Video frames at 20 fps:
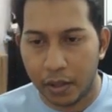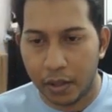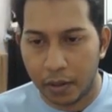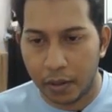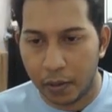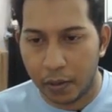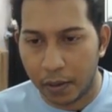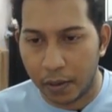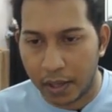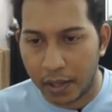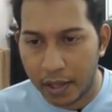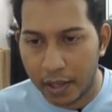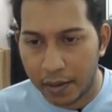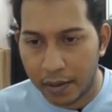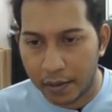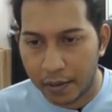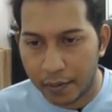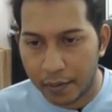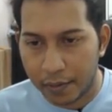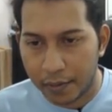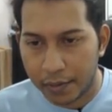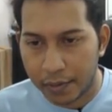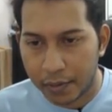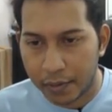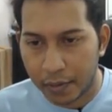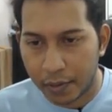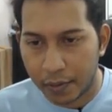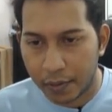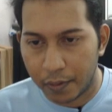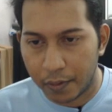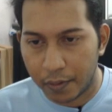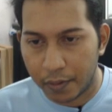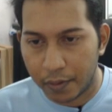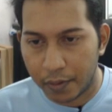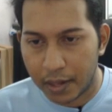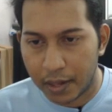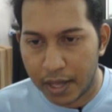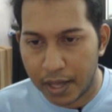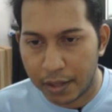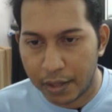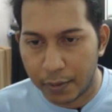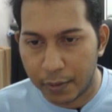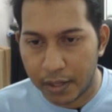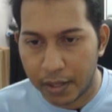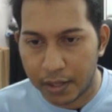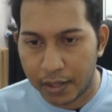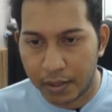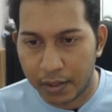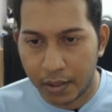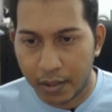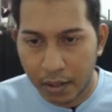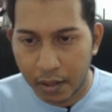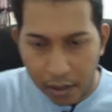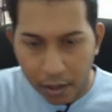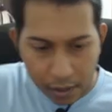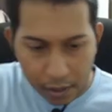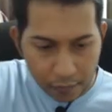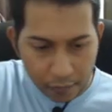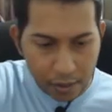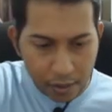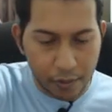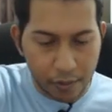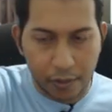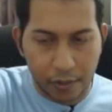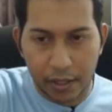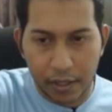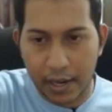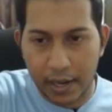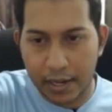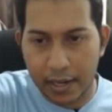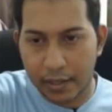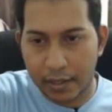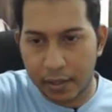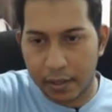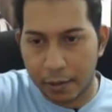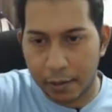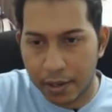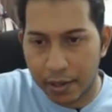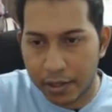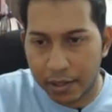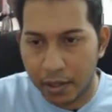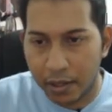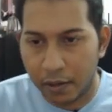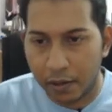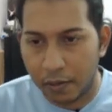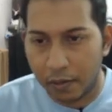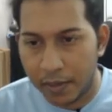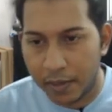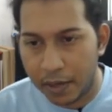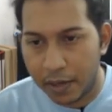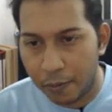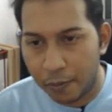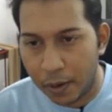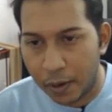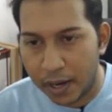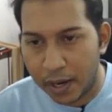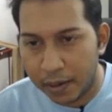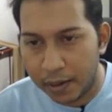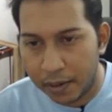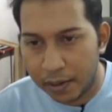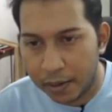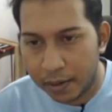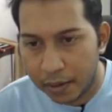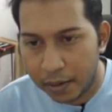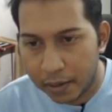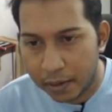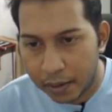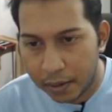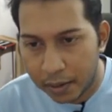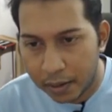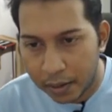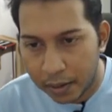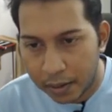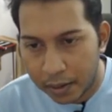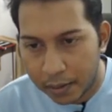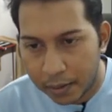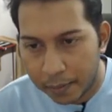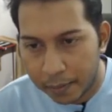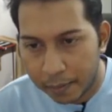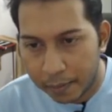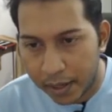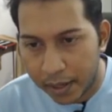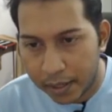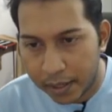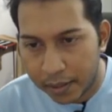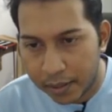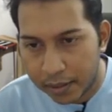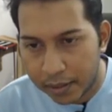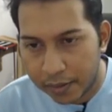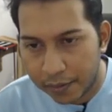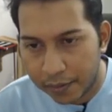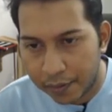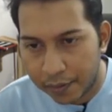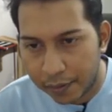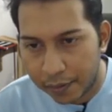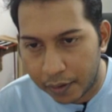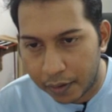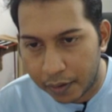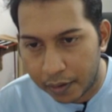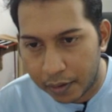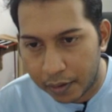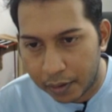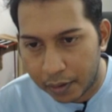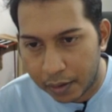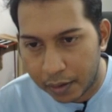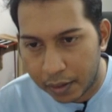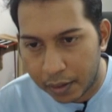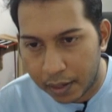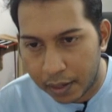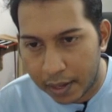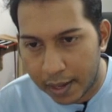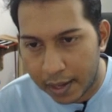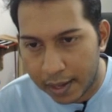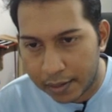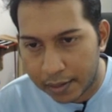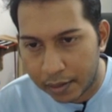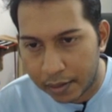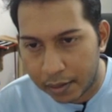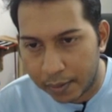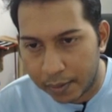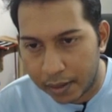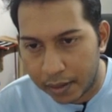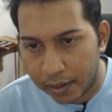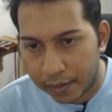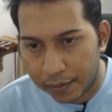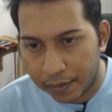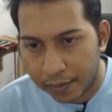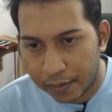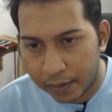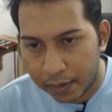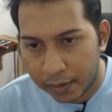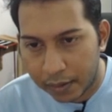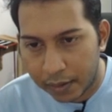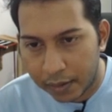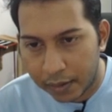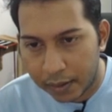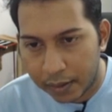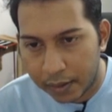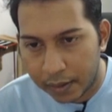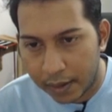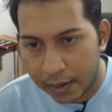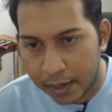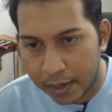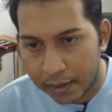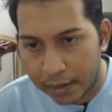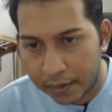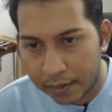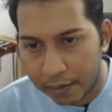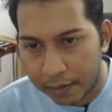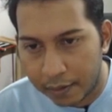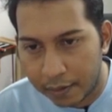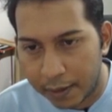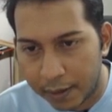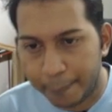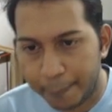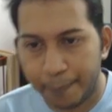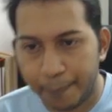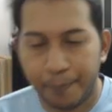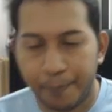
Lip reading: Okay, so in other words, when you rewrite this equation, it will be 1 minus 4x to the power of -3.